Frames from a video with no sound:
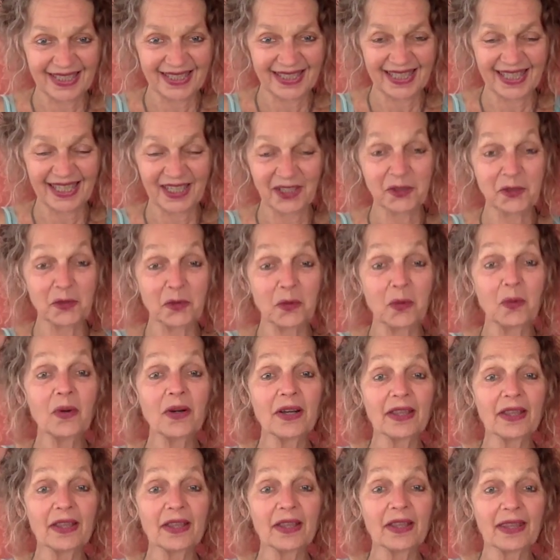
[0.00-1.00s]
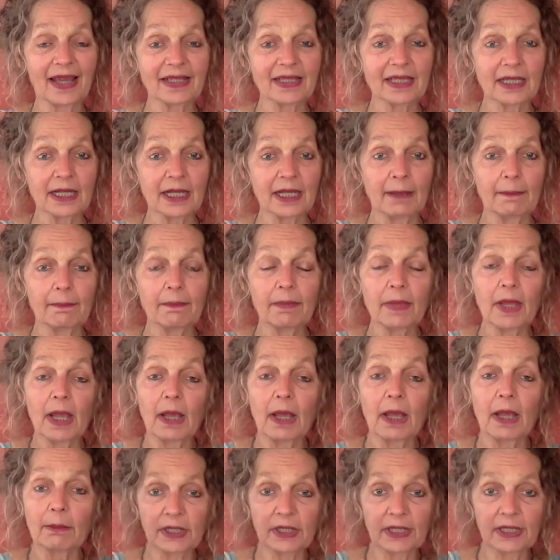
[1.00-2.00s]
ignore that.
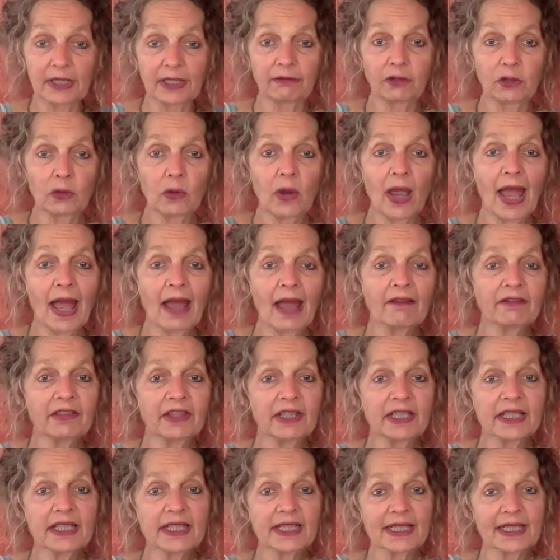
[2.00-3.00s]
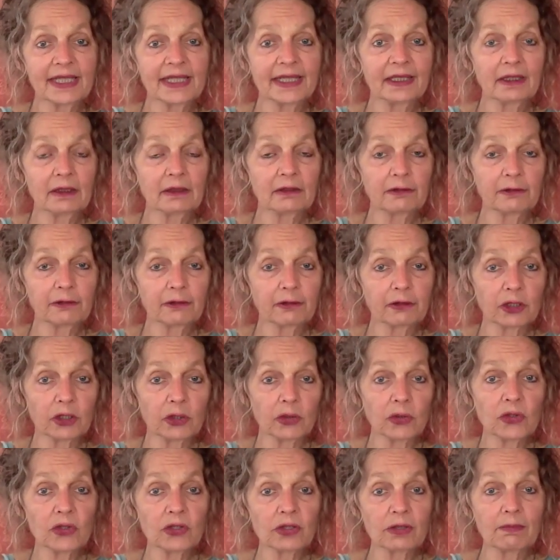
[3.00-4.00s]
But if you have this little
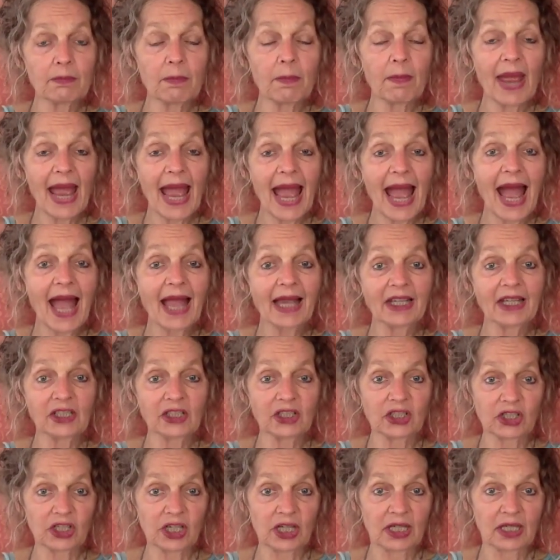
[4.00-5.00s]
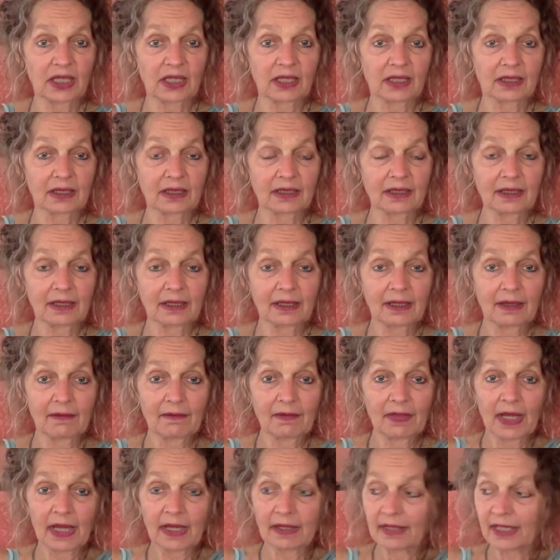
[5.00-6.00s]
frozen package here,
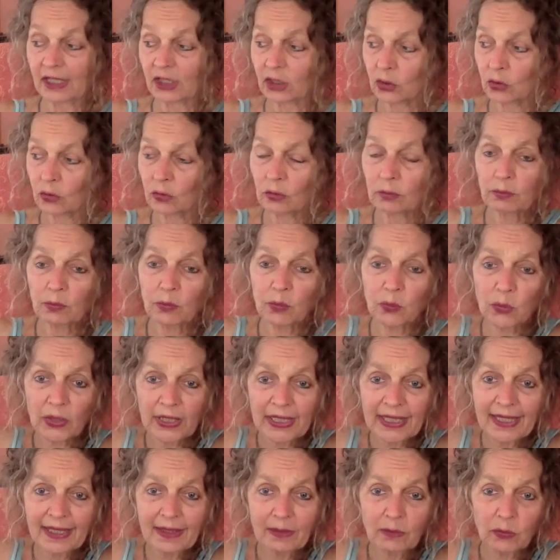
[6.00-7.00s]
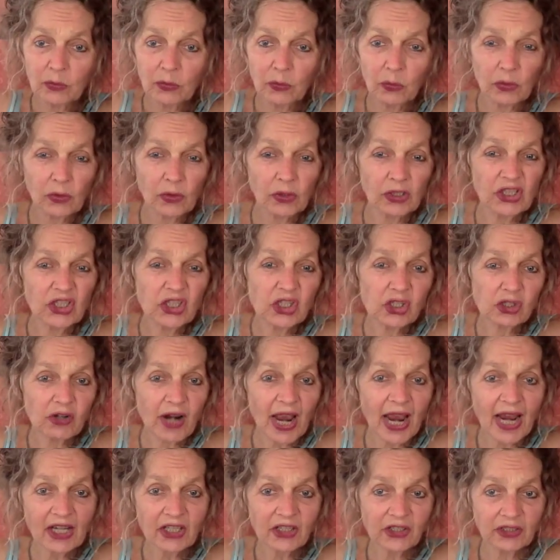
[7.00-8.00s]
that you're bringing, or
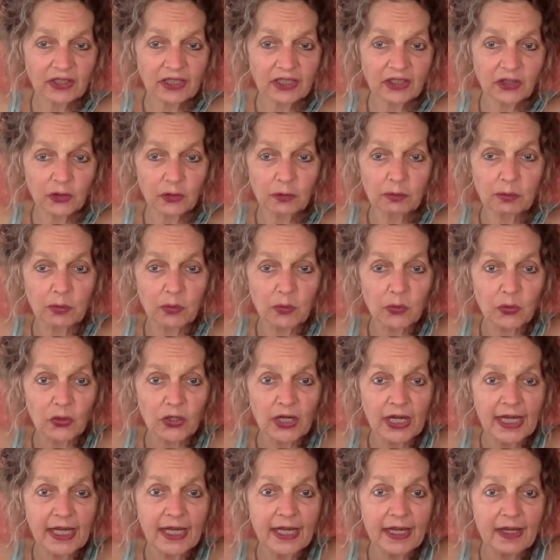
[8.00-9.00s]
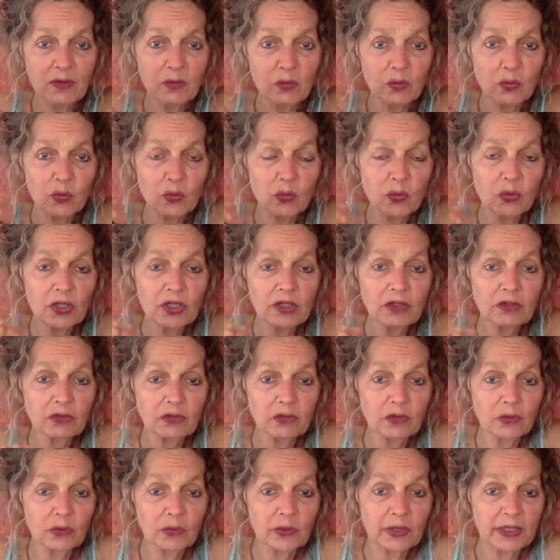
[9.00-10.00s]
contraction that you're bringing with
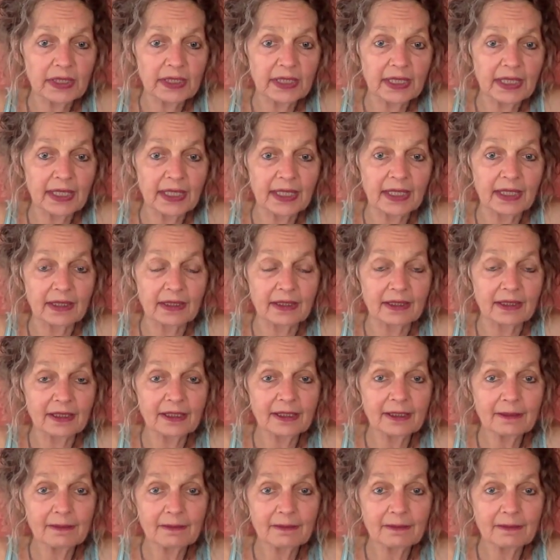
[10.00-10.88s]
you in here,